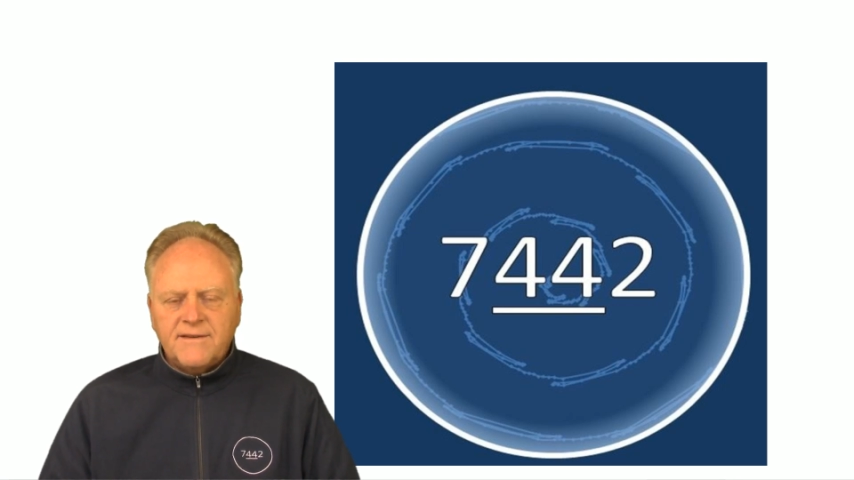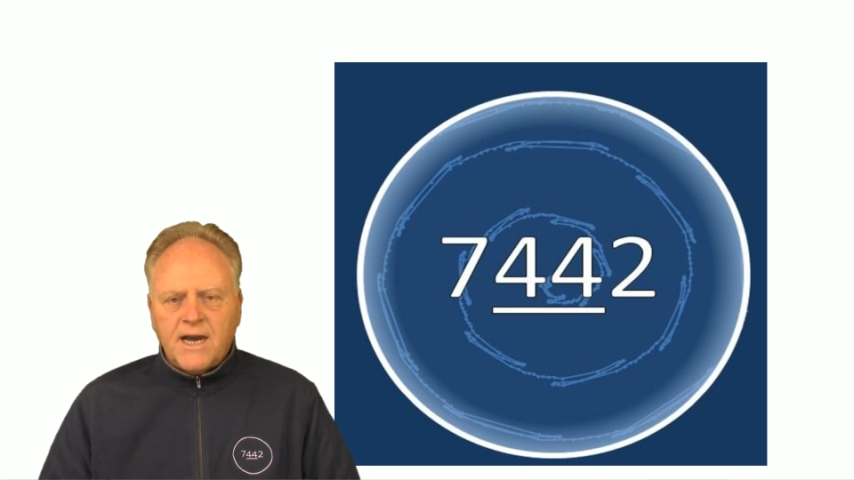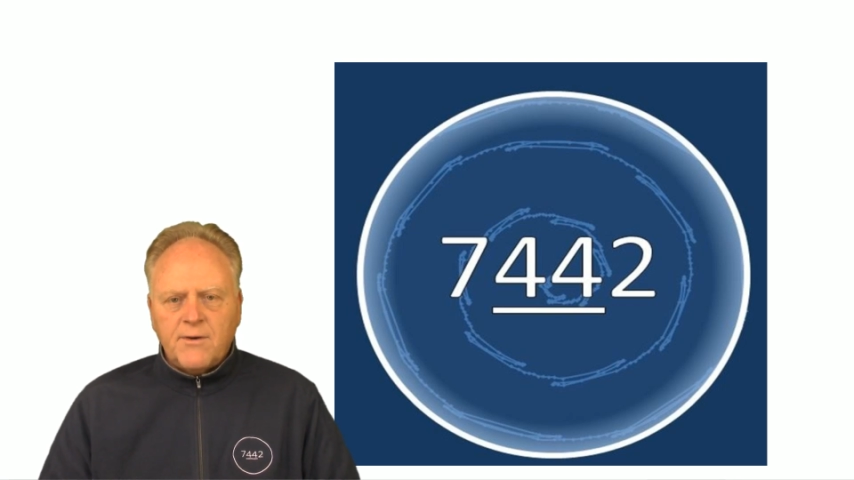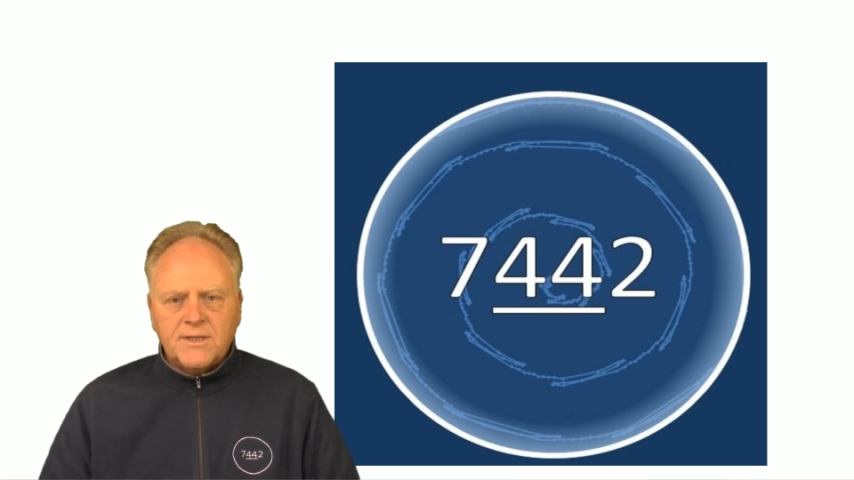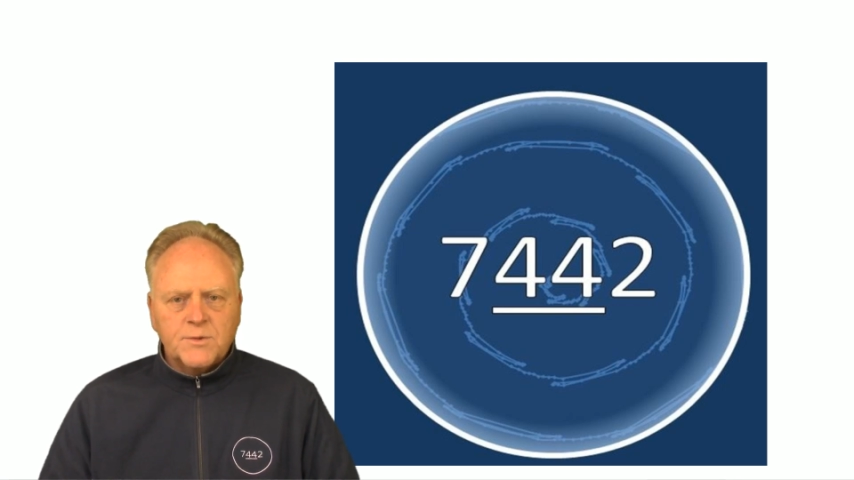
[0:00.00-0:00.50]

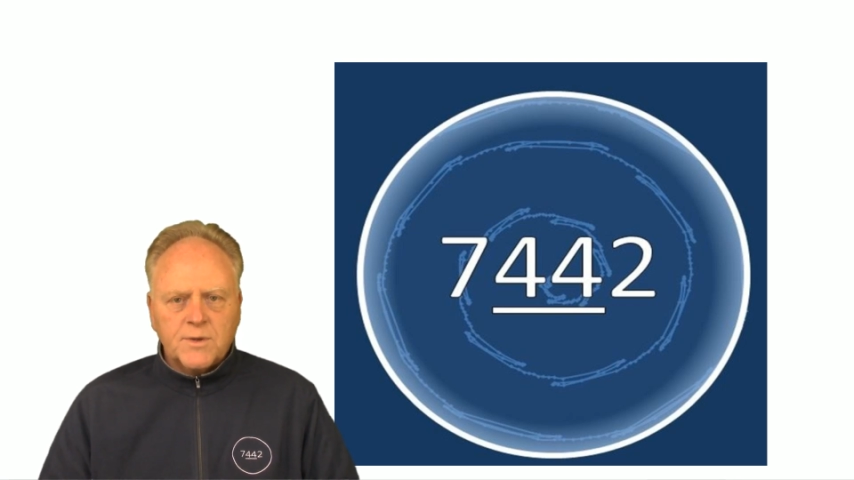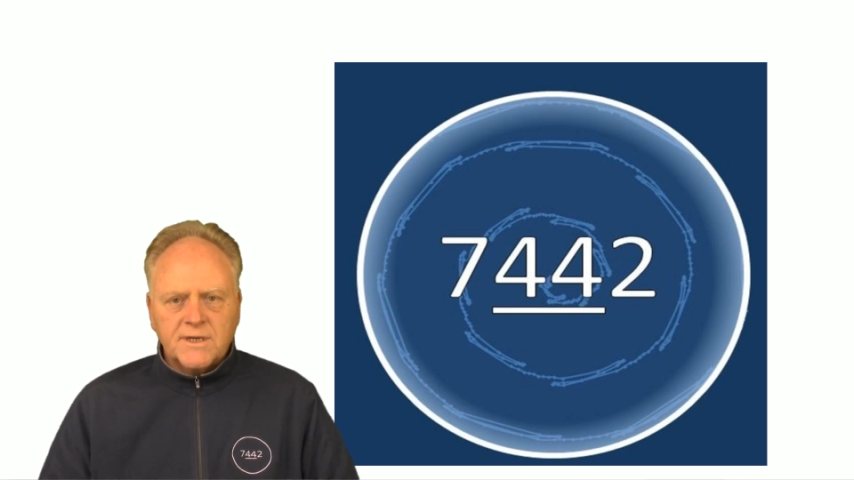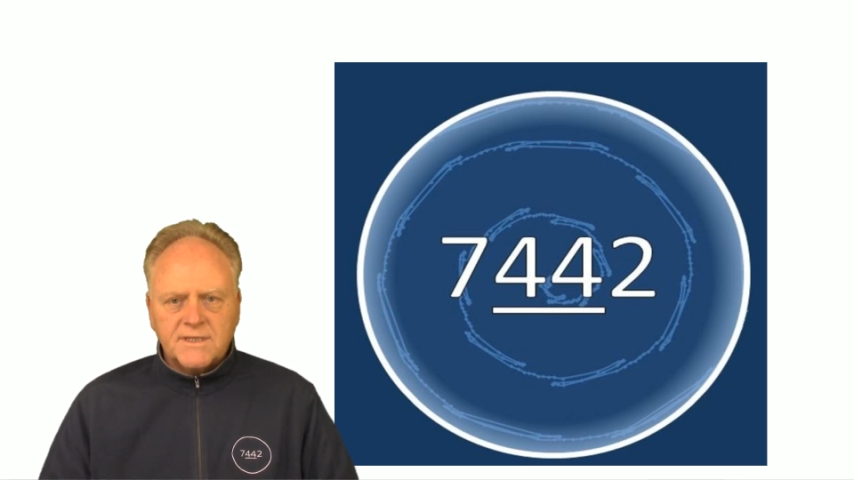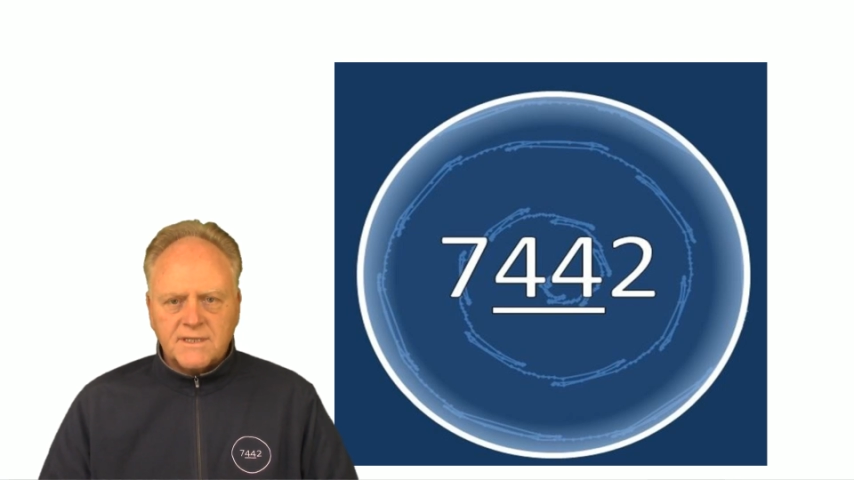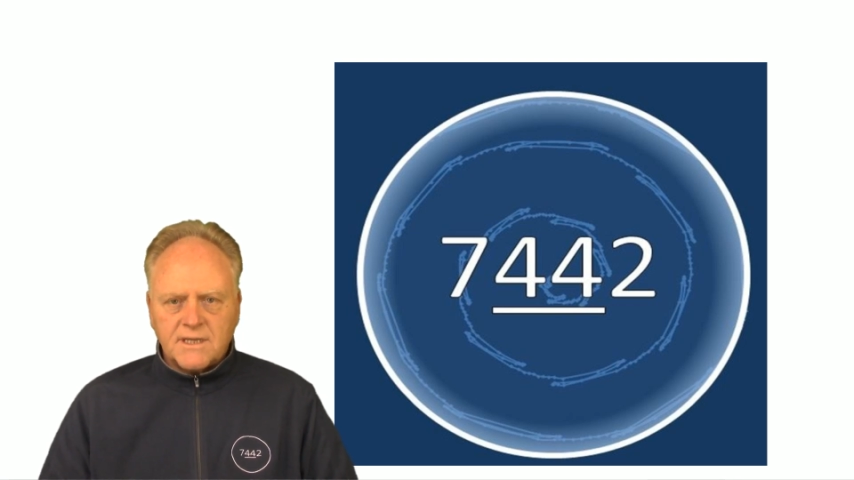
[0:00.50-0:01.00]
how it's worked
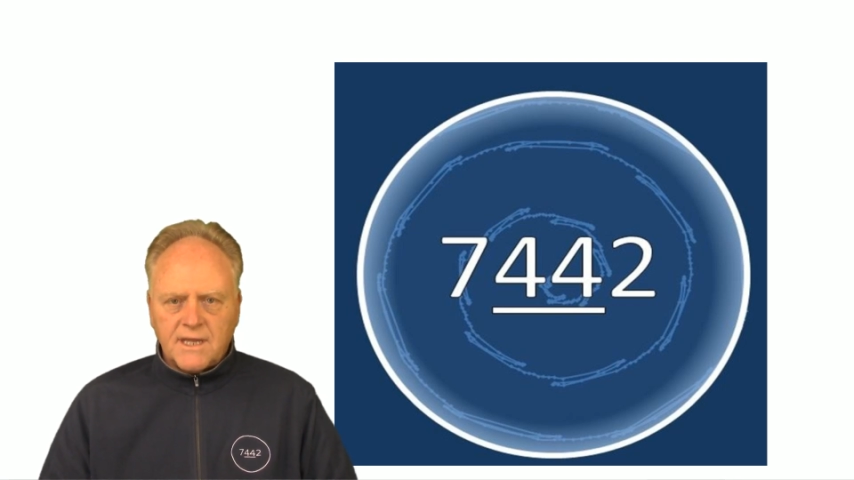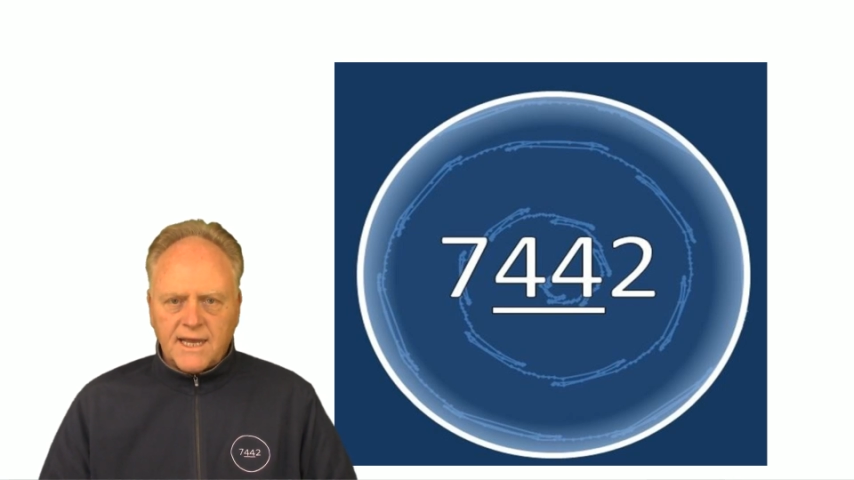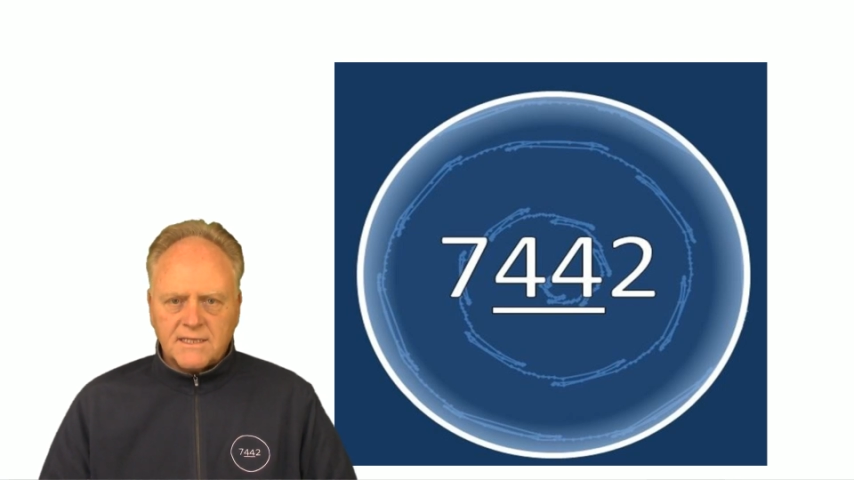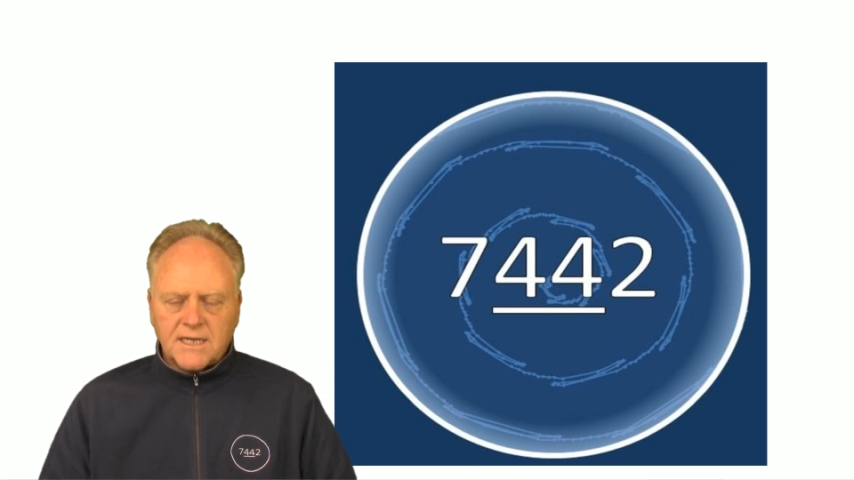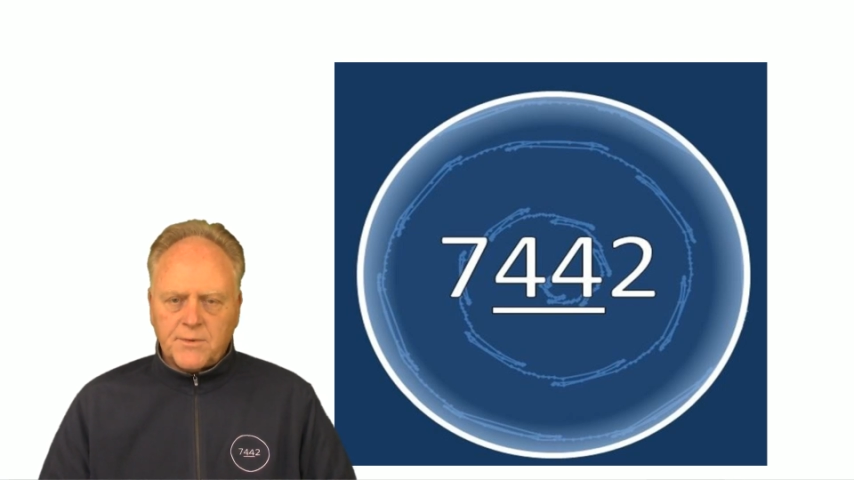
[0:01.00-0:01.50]
since the
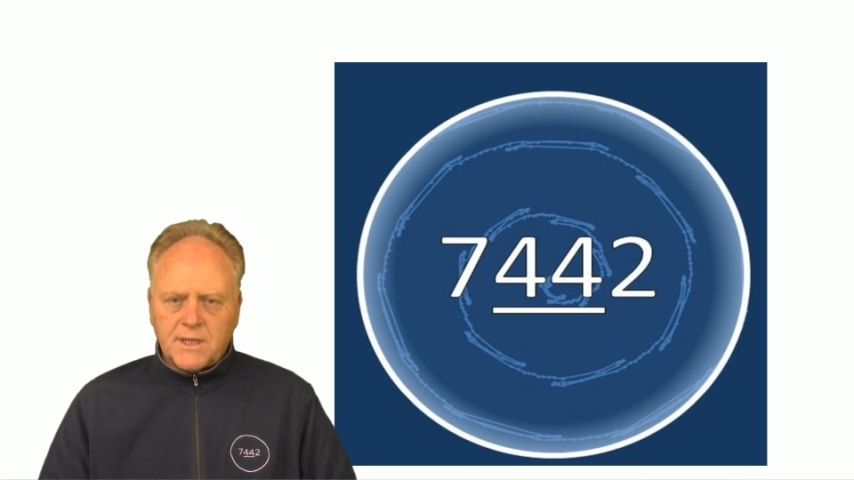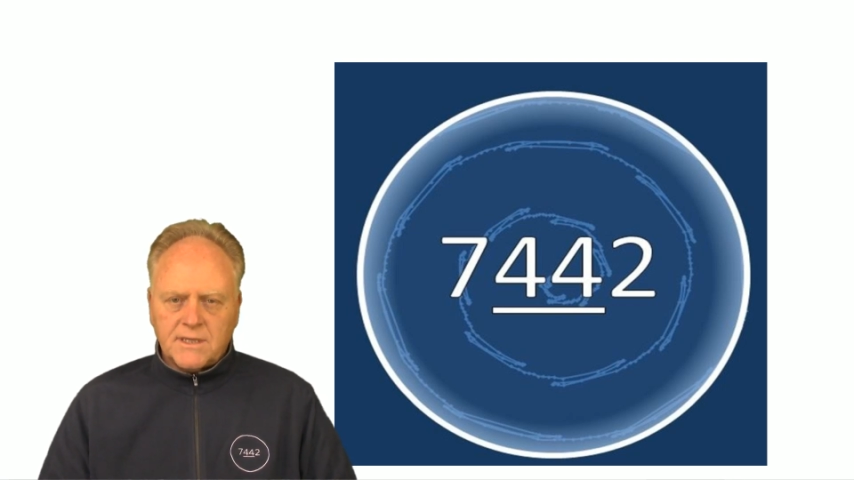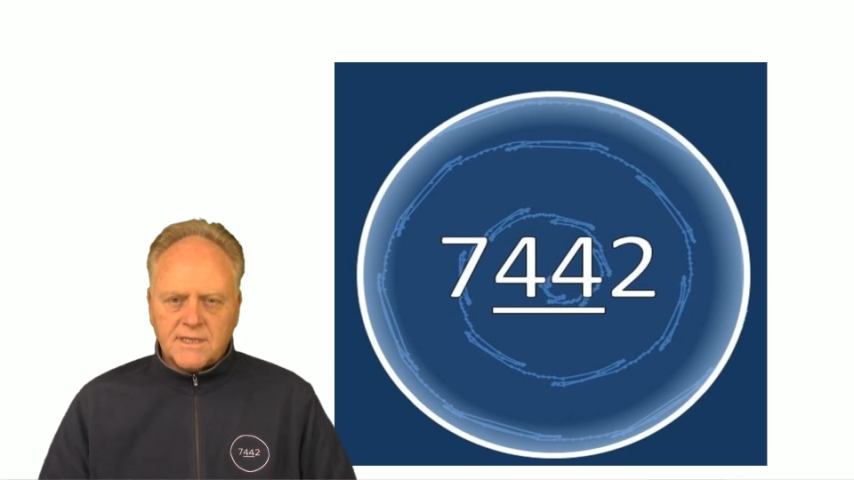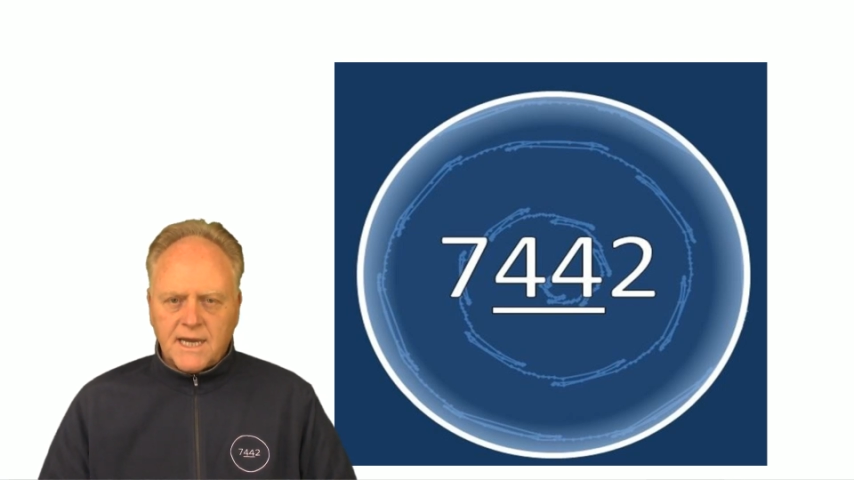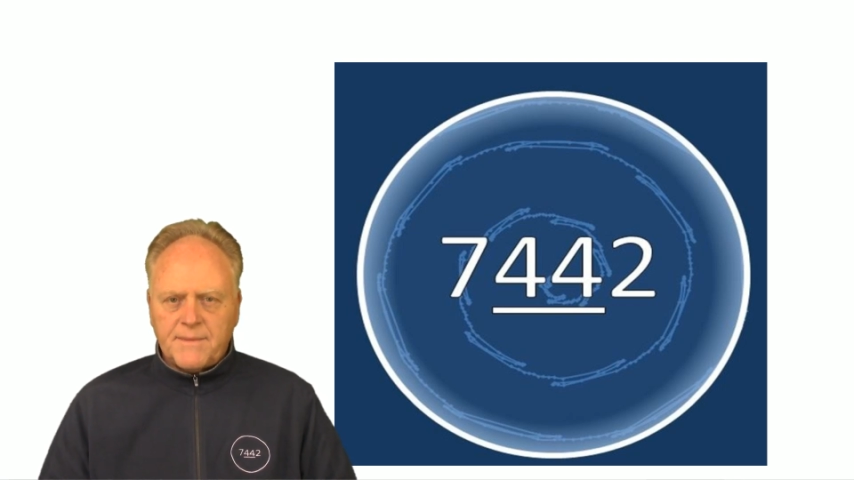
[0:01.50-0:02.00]
last
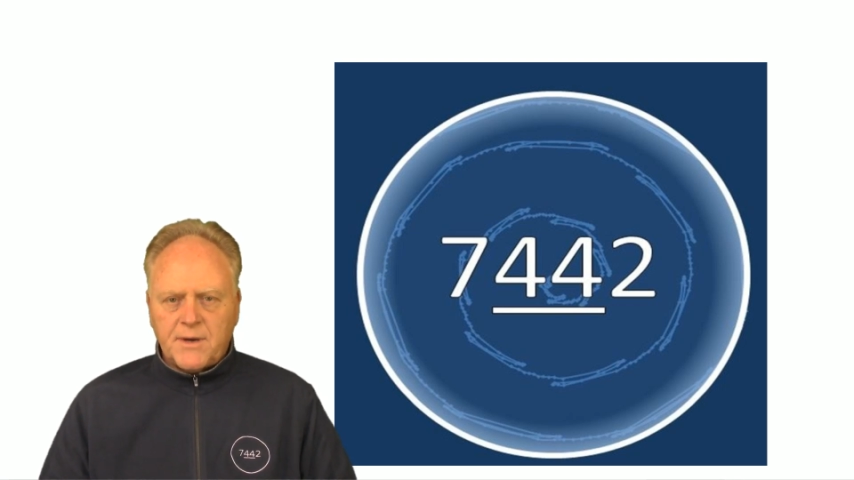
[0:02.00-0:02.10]
time